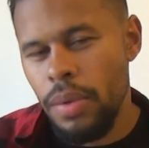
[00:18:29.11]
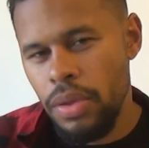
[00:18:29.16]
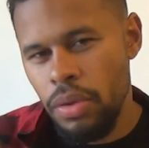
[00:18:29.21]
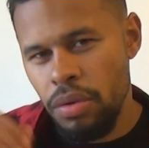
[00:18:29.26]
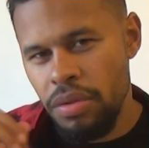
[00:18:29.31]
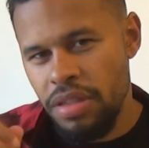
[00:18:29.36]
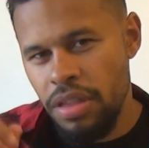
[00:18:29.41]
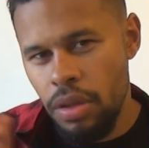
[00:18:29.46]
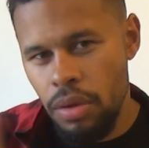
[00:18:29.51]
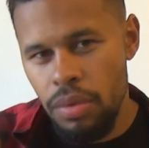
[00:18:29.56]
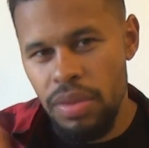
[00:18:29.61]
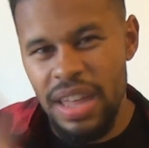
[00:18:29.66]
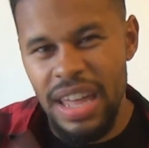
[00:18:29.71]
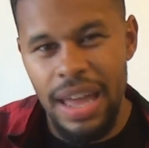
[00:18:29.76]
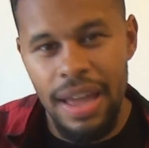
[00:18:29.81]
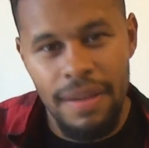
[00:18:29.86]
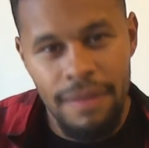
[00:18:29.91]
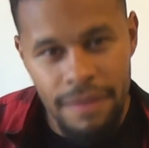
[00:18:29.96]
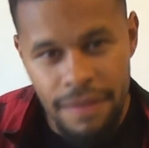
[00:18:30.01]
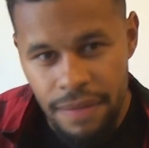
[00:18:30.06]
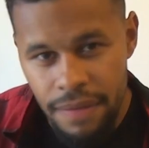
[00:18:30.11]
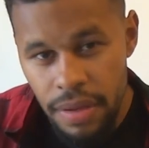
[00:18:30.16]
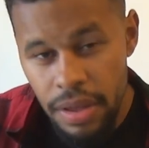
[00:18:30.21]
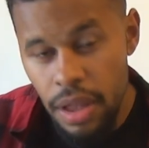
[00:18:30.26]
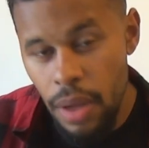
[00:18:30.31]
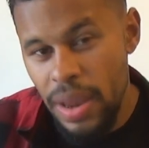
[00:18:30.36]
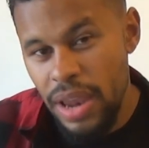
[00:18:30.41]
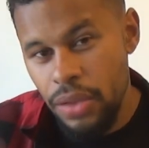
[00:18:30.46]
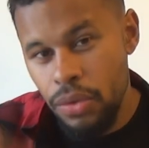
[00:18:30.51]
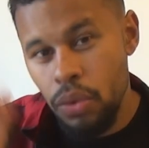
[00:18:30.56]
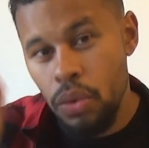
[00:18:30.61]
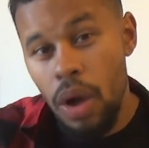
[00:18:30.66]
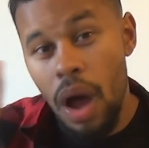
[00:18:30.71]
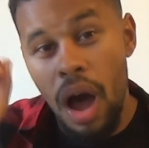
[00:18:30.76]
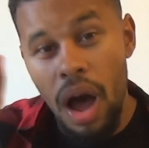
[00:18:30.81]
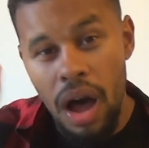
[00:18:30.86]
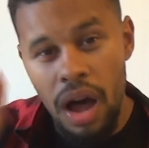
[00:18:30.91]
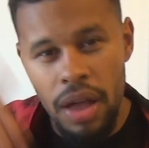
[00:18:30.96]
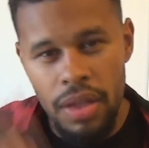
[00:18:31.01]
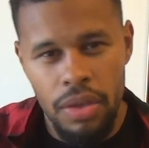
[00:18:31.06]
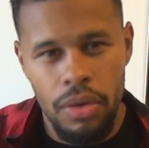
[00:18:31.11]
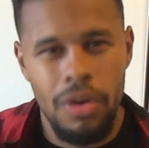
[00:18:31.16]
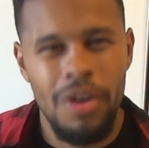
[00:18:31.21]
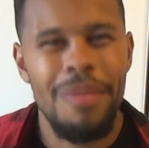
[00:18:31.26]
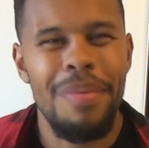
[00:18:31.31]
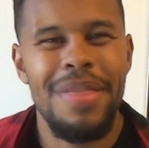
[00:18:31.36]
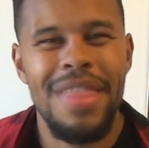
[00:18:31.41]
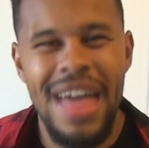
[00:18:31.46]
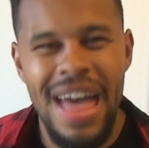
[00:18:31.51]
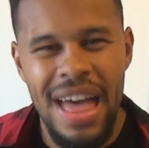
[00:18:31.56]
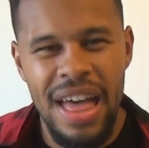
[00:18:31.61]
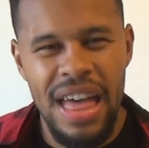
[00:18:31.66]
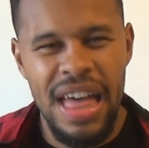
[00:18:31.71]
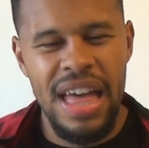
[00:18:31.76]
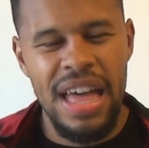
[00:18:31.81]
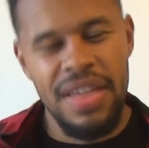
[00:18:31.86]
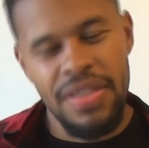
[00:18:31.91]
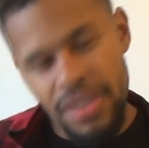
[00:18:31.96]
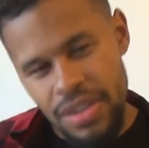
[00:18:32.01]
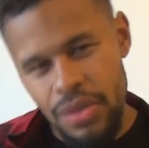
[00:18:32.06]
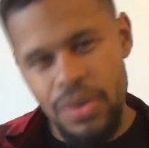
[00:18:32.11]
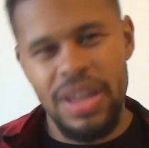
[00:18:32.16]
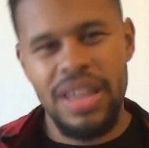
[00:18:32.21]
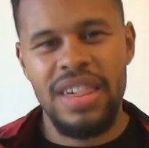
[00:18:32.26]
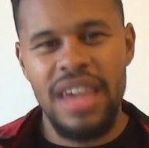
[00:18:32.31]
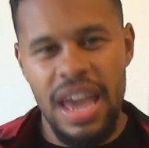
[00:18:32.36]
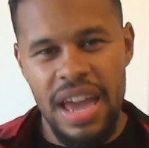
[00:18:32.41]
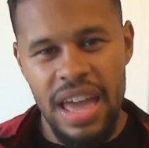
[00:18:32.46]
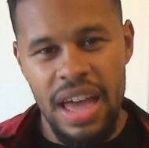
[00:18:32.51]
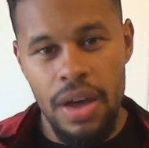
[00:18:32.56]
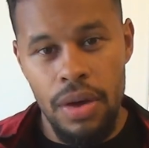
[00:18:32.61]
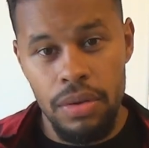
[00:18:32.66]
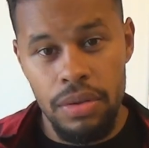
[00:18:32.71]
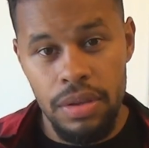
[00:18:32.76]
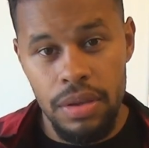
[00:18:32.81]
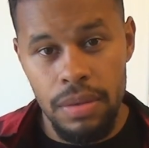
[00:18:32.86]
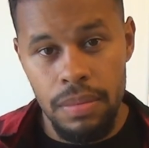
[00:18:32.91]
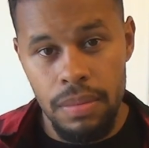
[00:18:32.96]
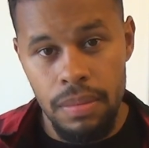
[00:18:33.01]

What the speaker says: and also the a little card up there that you can check out.